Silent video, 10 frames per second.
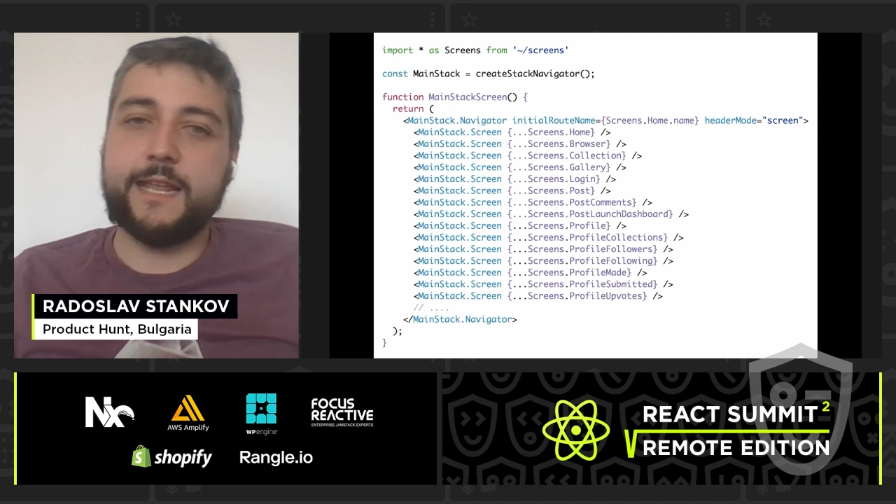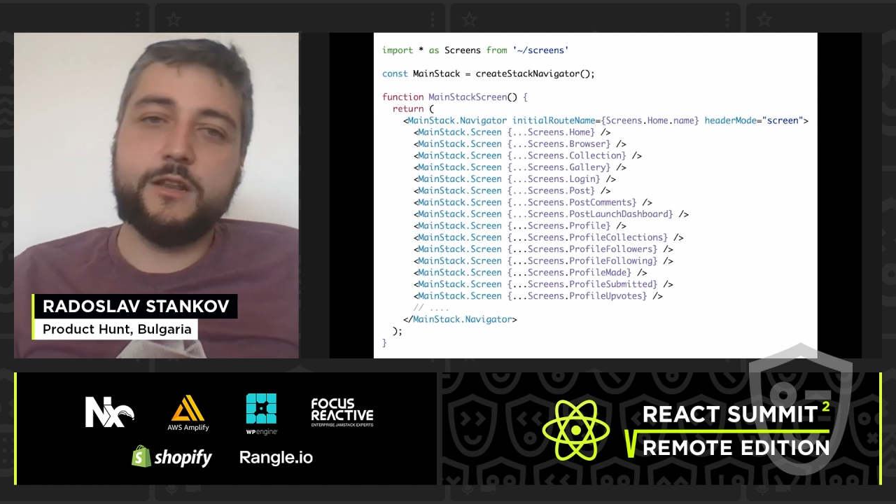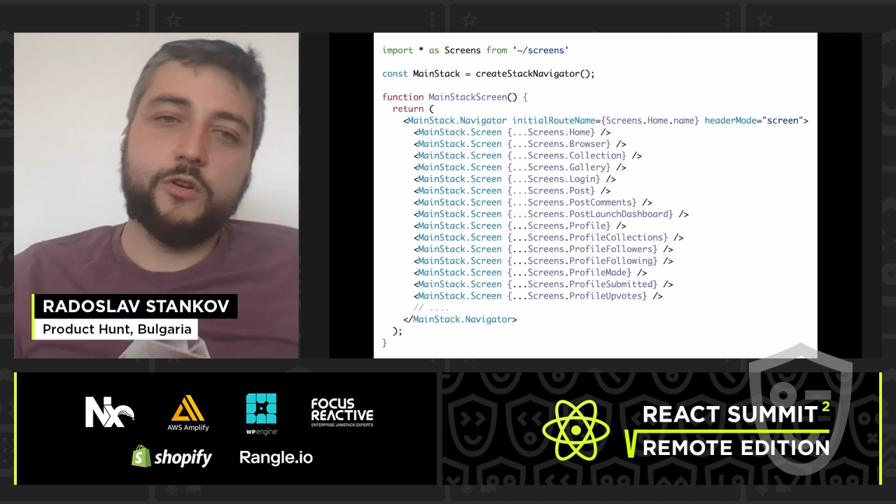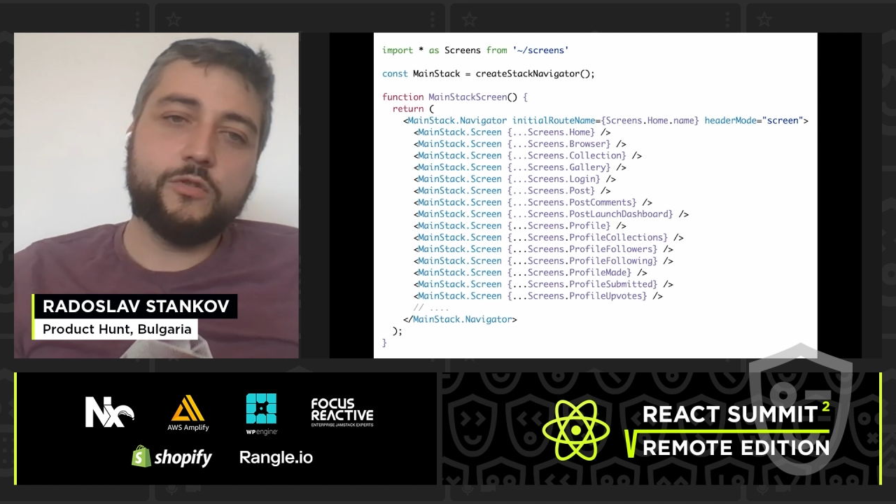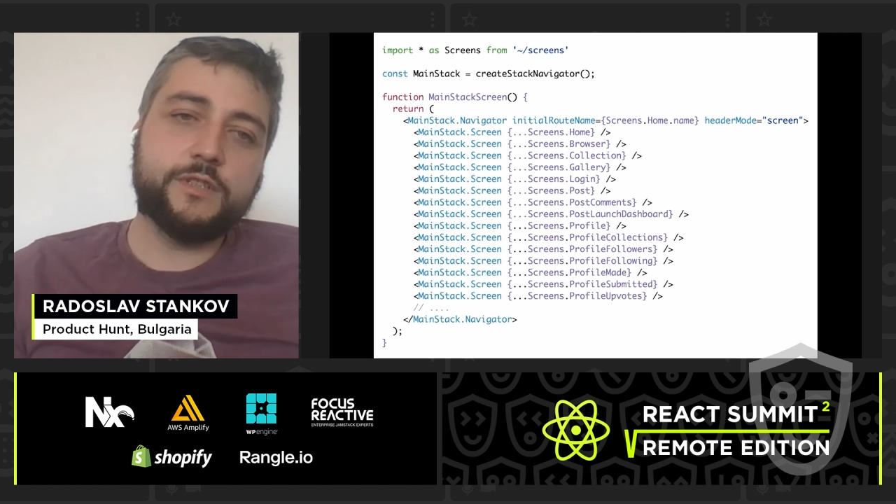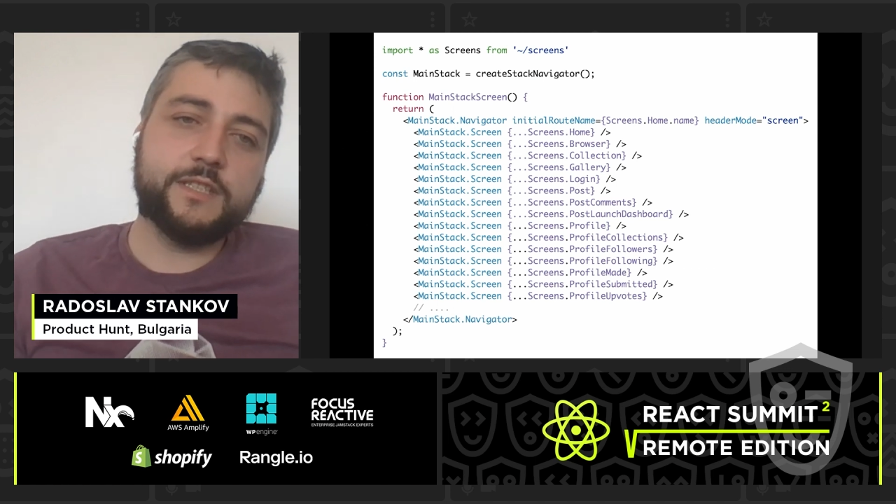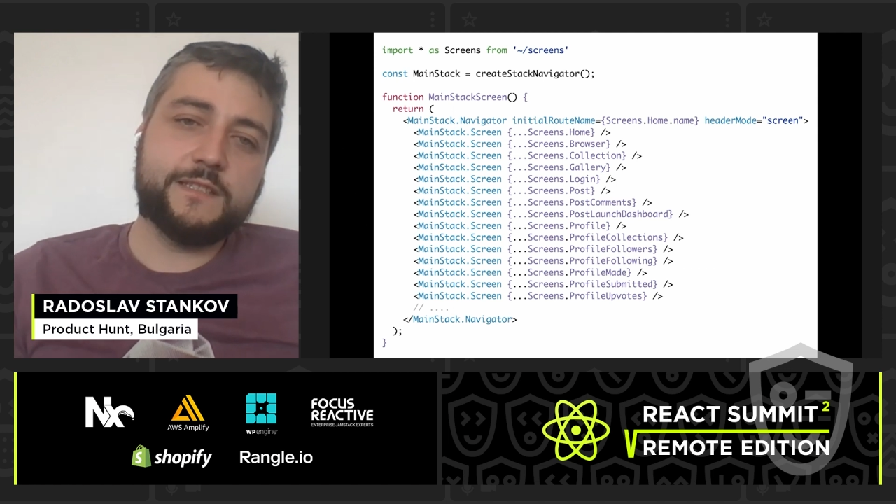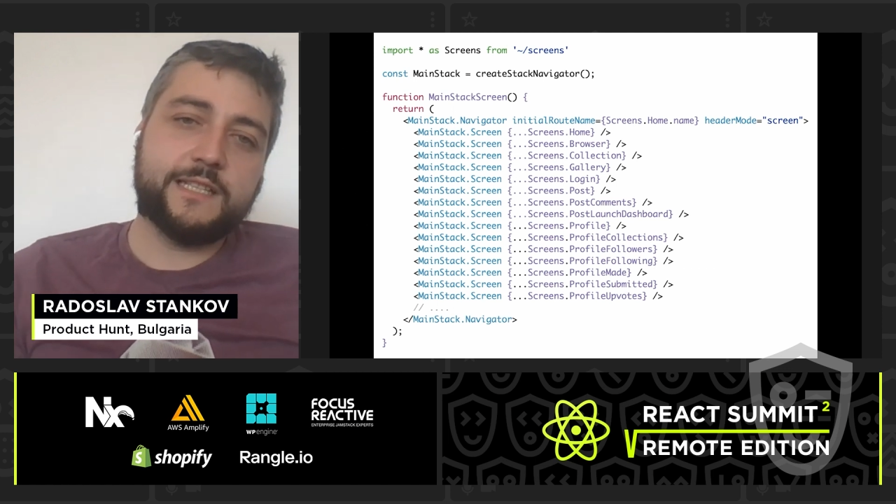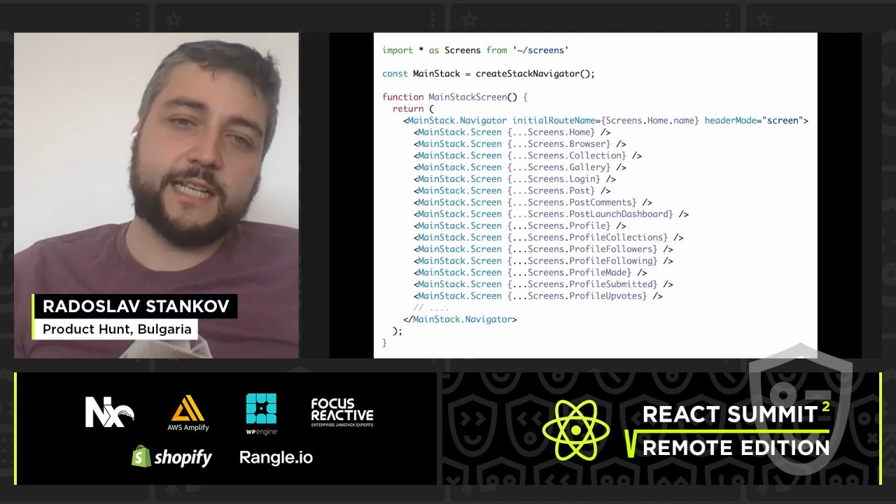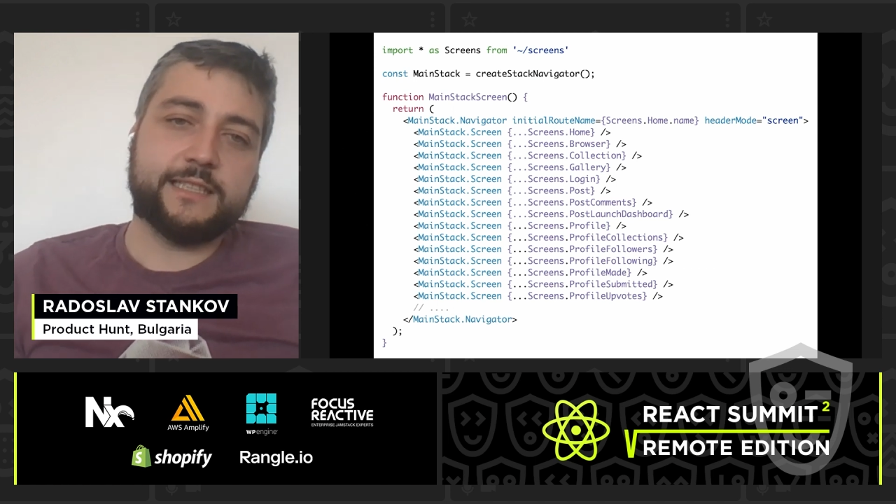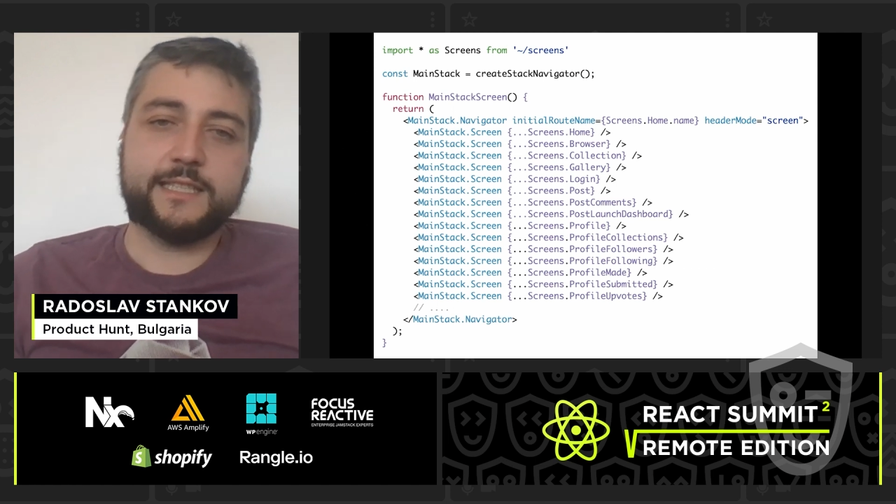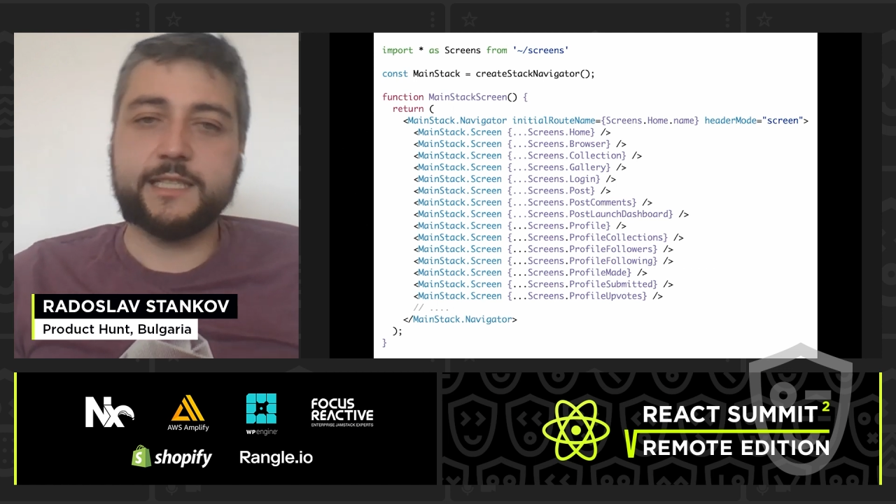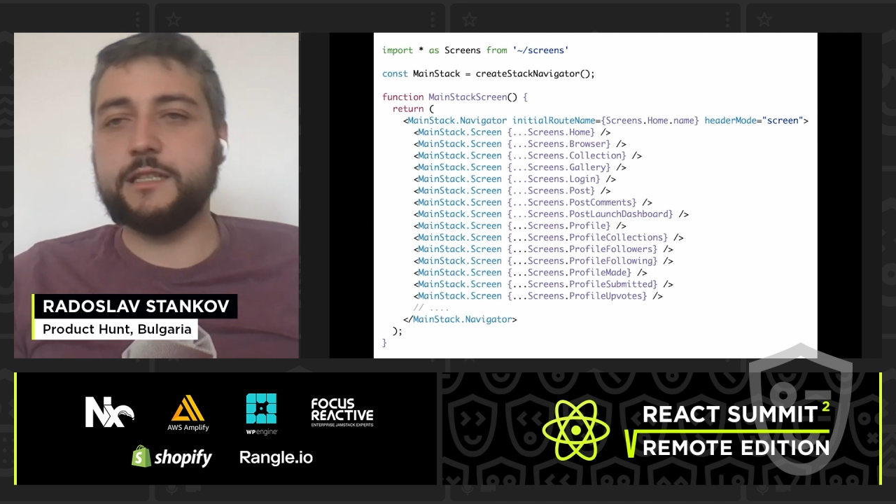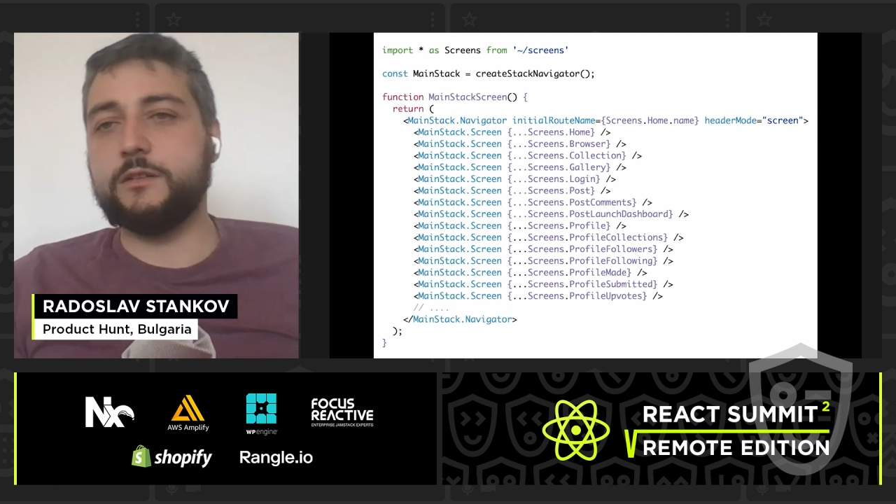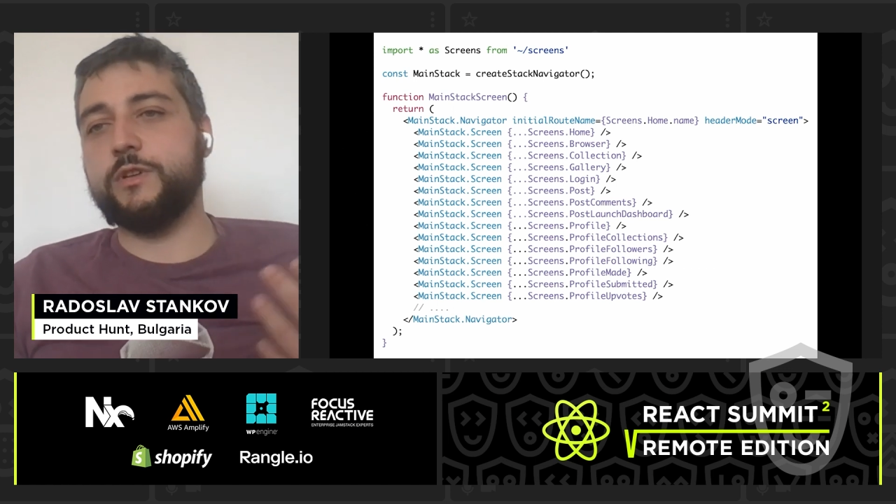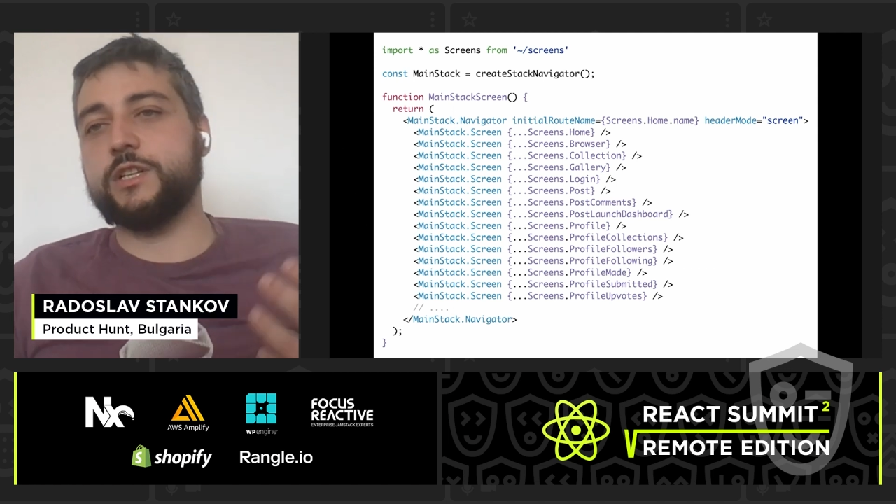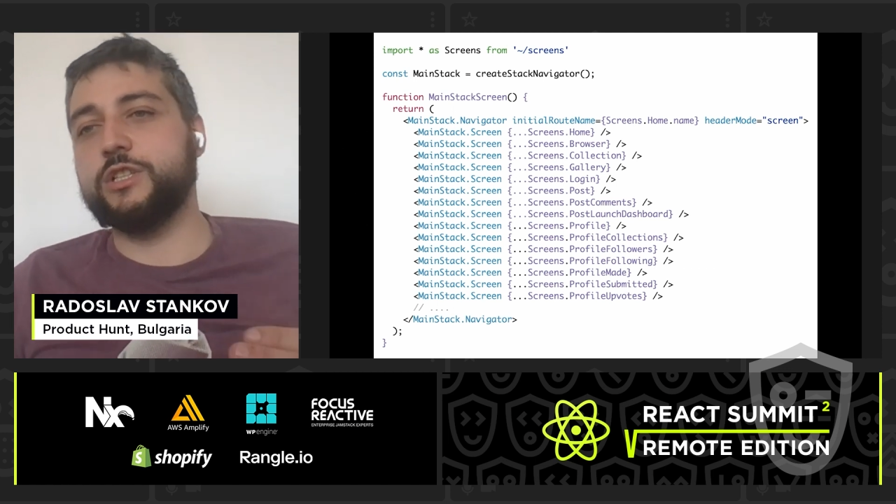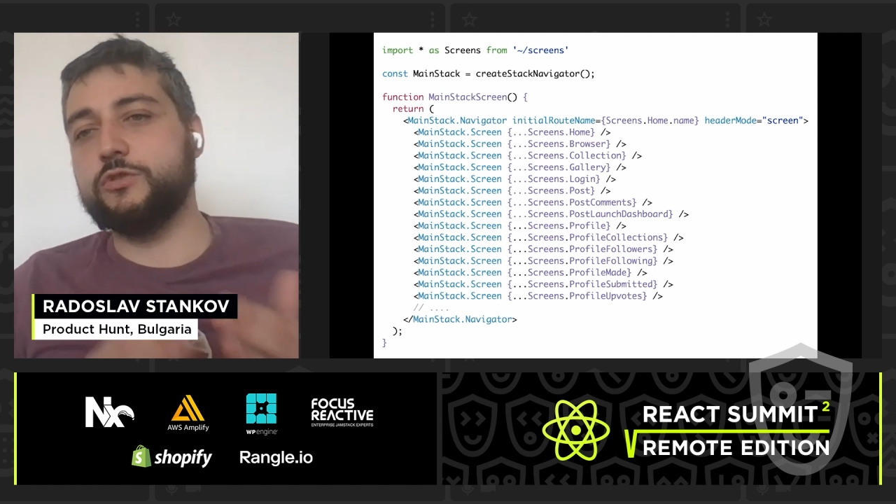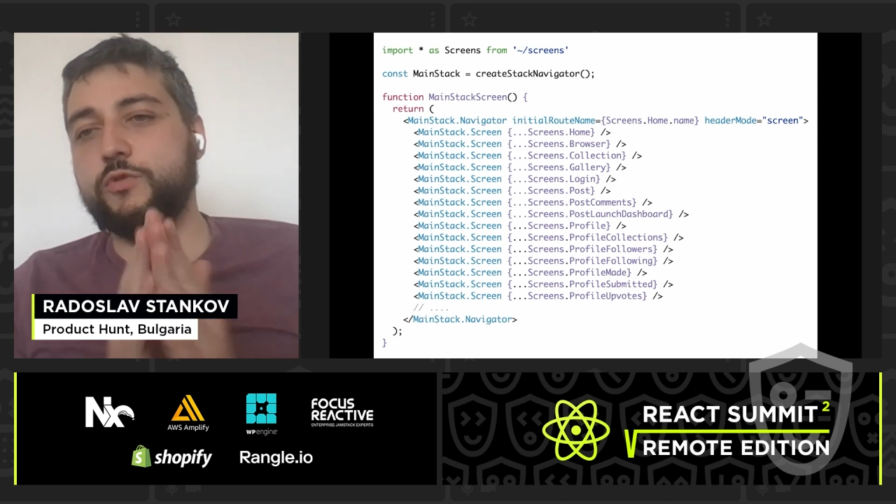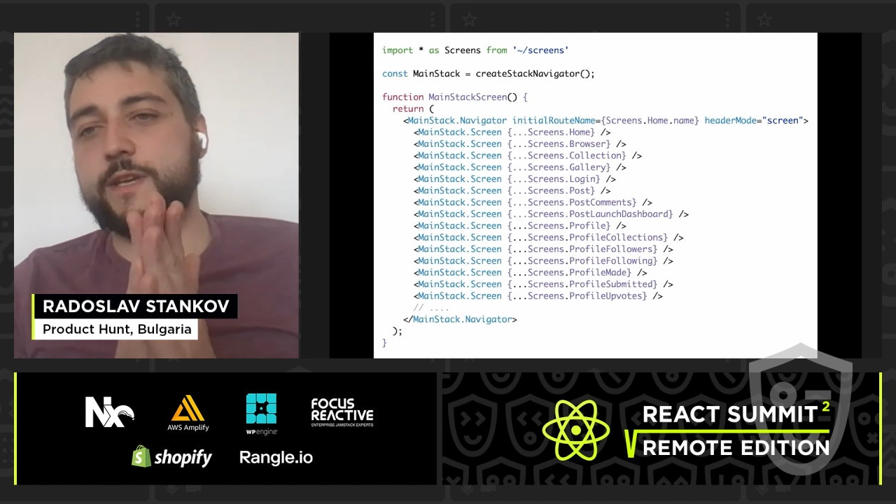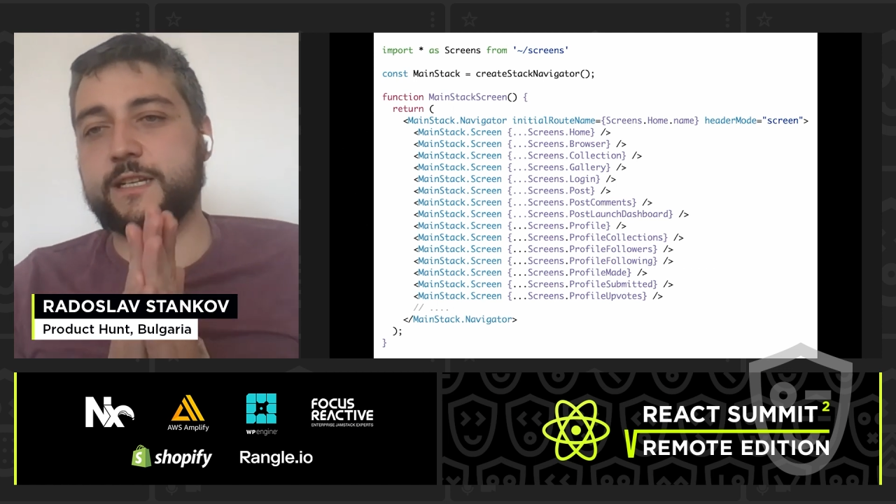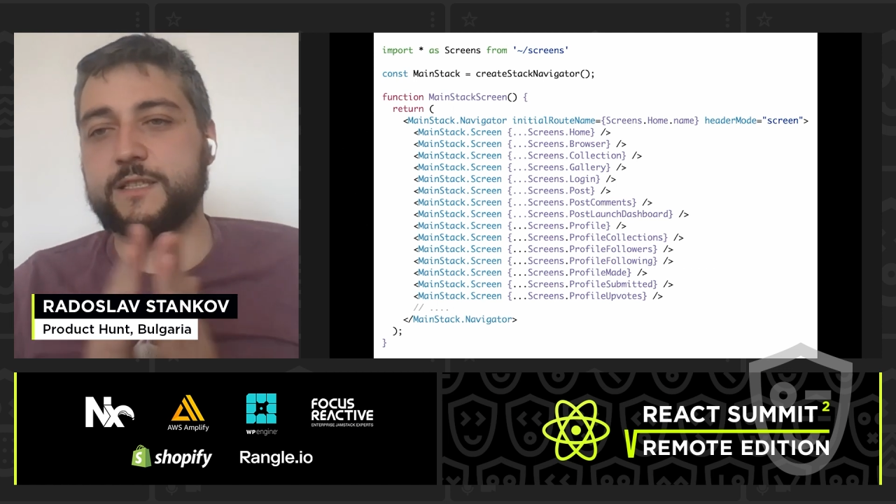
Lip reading: And notice that here we are just doing